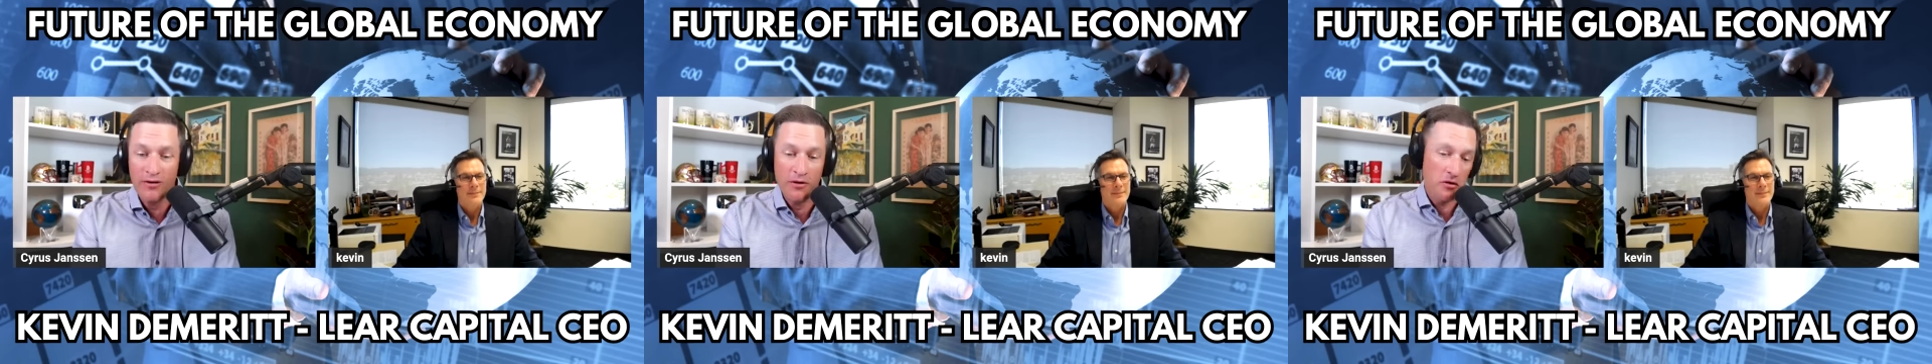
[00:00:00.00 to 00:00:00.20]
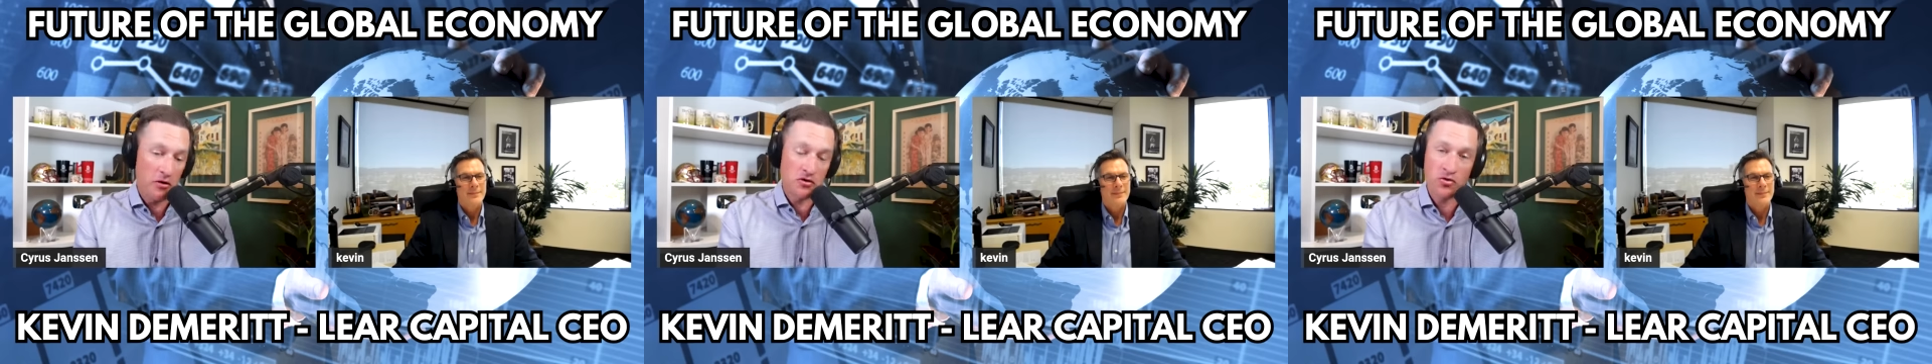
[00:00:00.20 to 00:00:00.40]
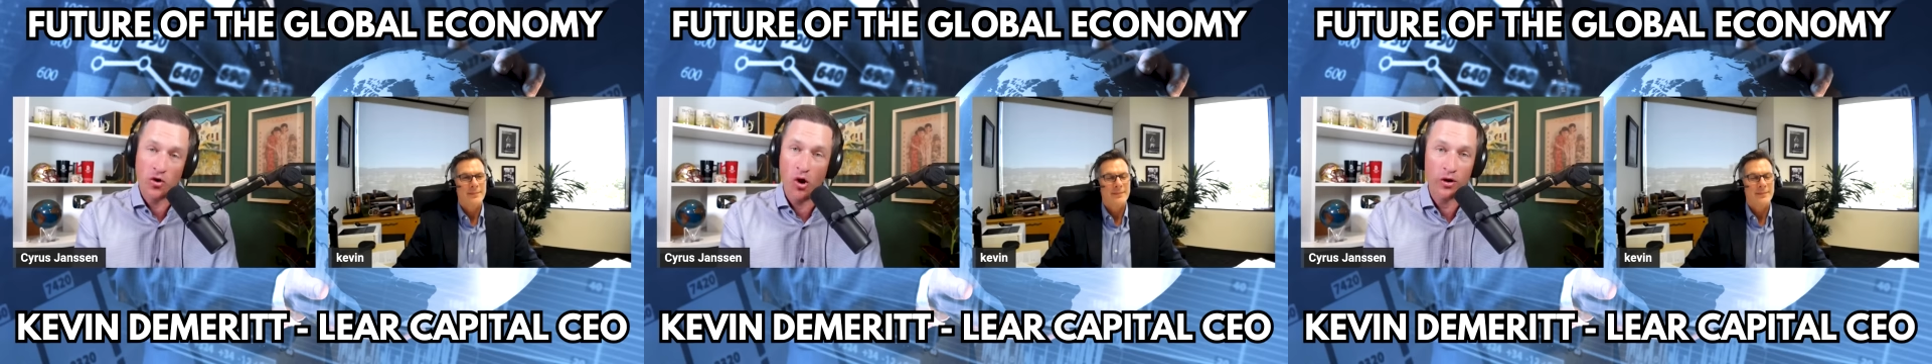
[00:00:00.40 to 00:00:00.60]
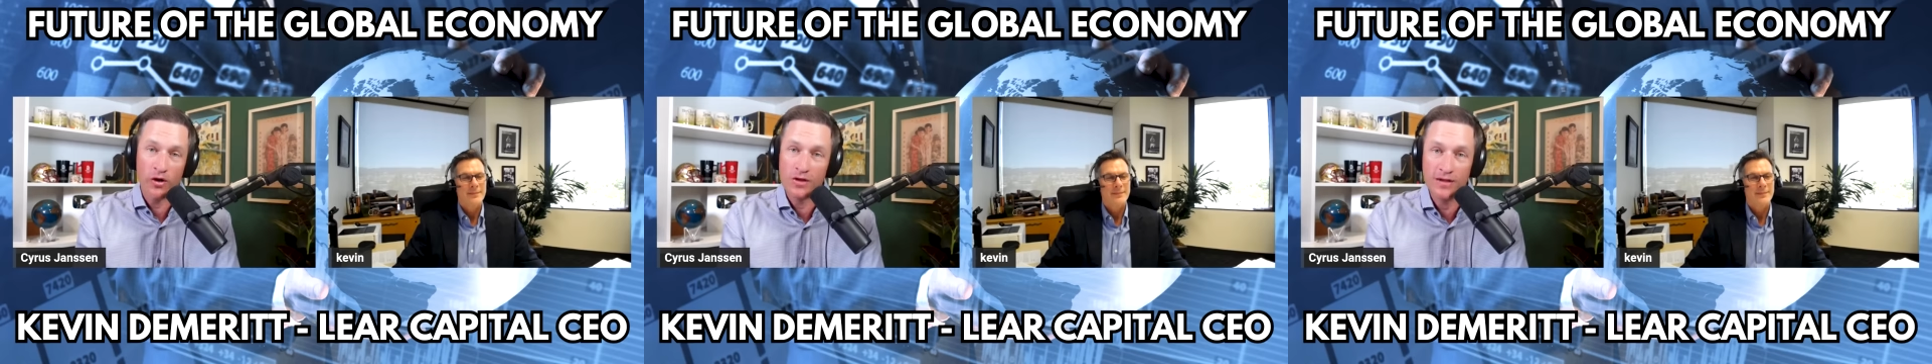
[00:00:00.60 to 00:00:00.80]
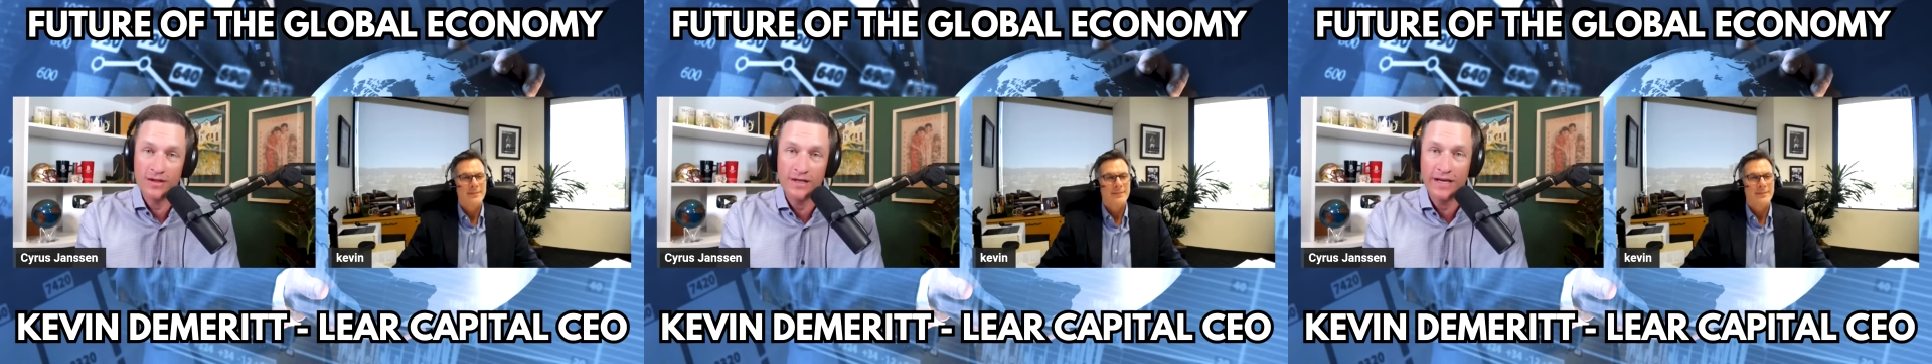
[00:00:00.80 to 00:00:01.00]
They're the strongest
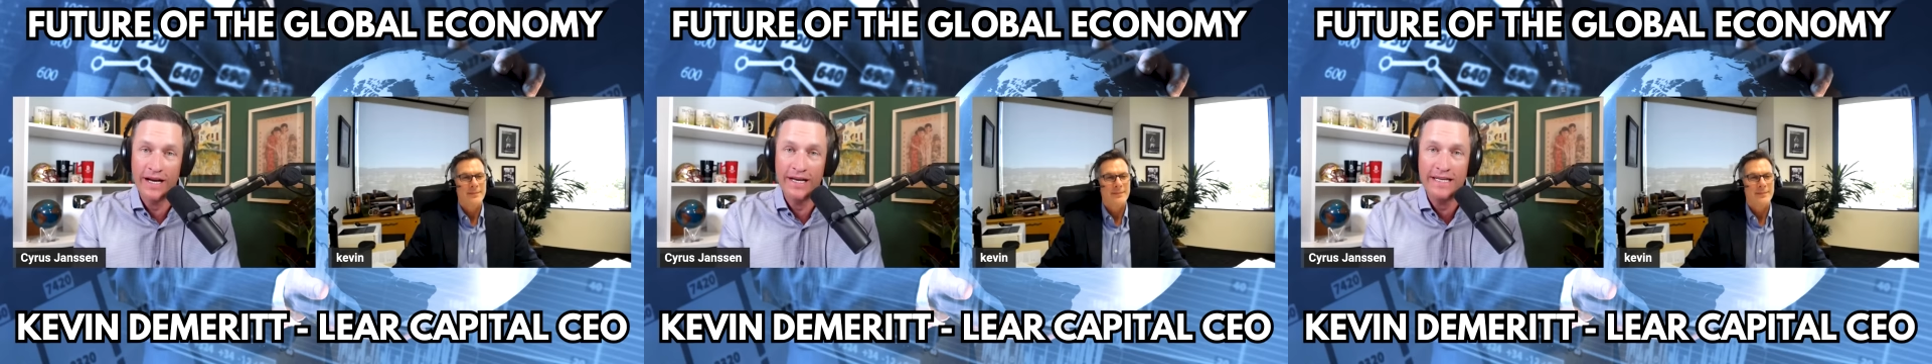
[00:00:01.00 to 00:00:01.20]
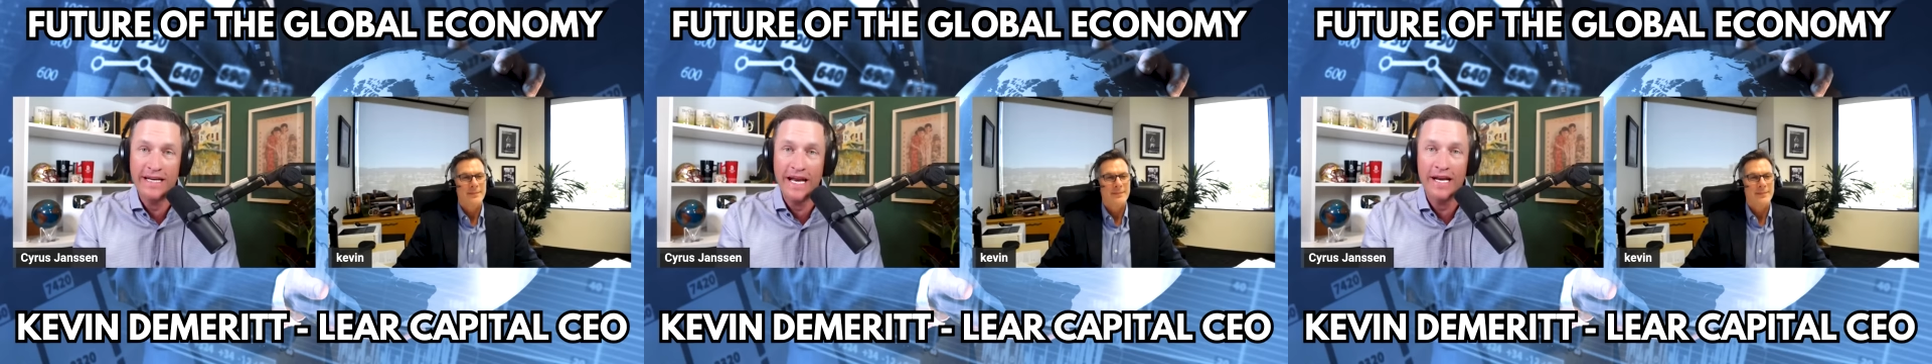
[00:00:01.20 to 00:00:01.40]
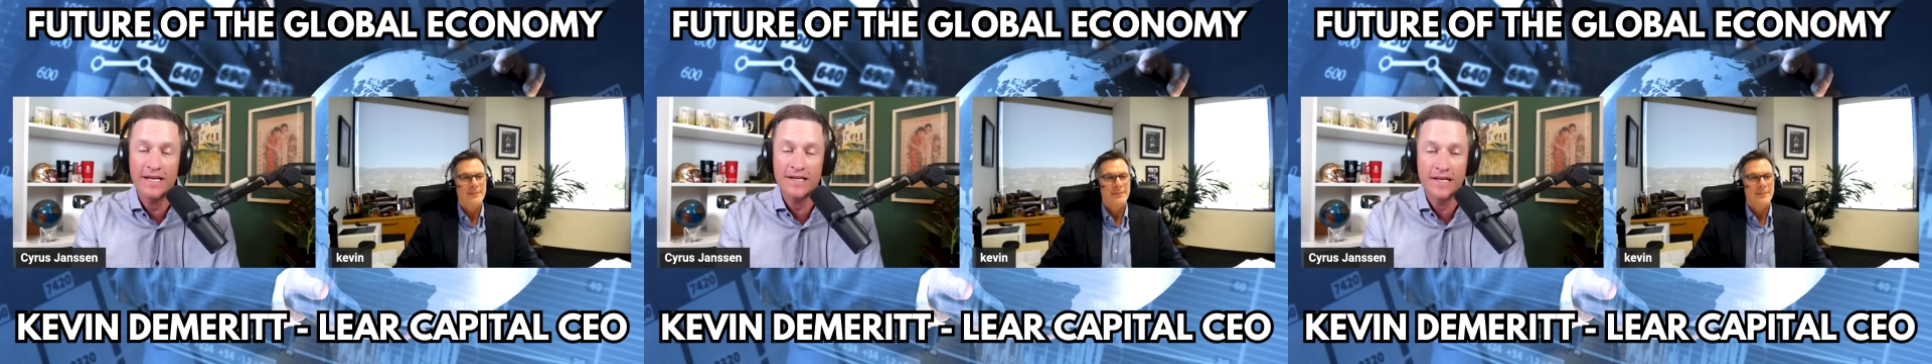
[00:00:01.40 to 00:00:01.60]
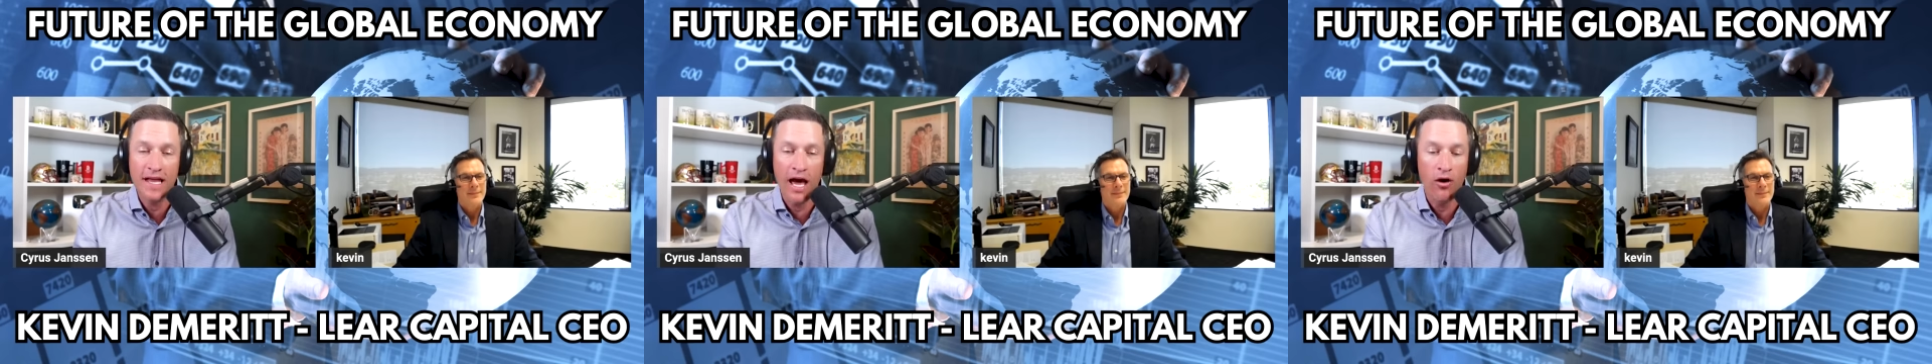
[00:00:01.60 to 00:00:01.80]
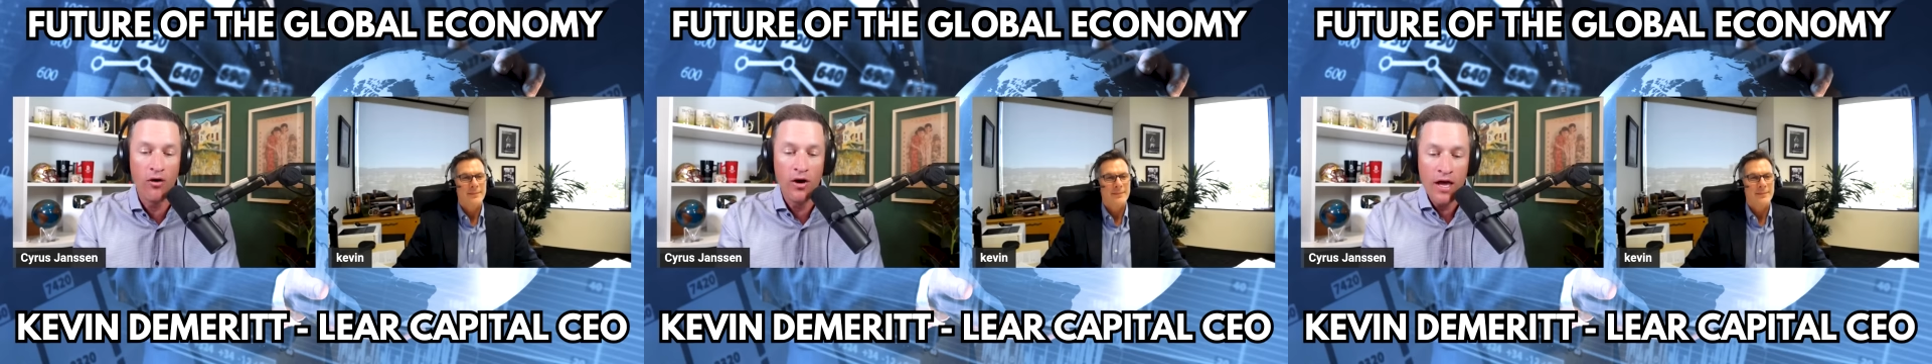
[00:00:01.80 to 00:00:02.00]
since the 1980s
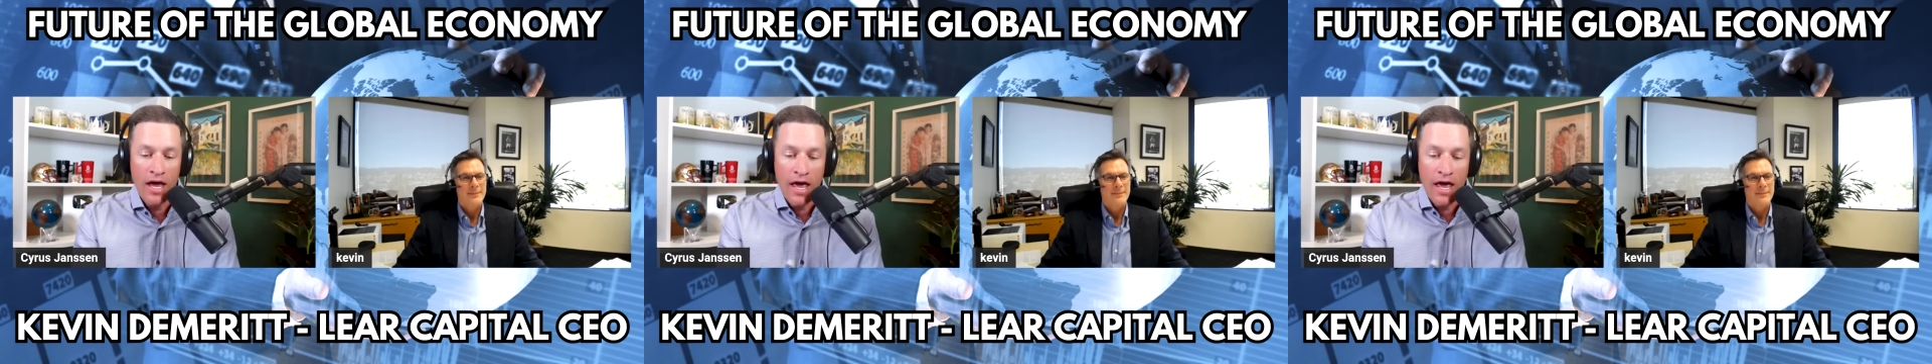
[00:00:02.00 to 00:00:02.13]
now.